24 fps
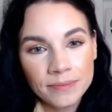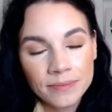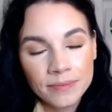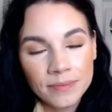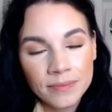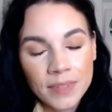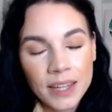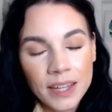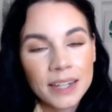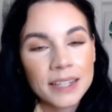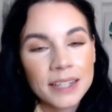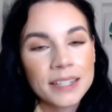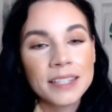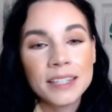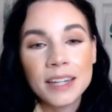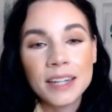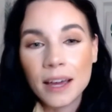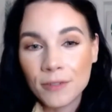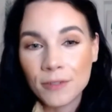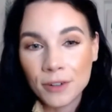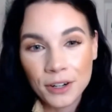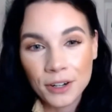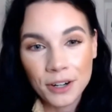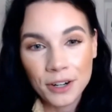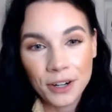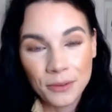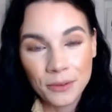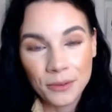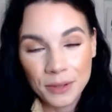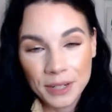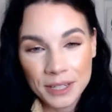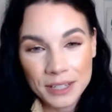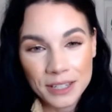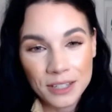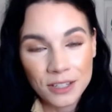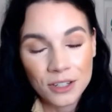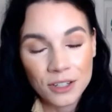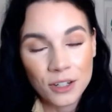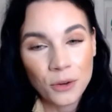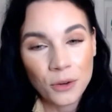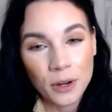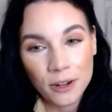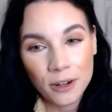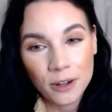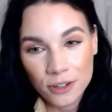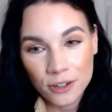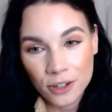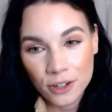That is never a reason to
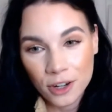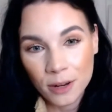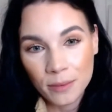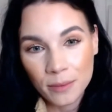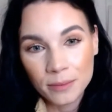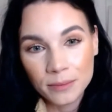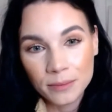quit your job,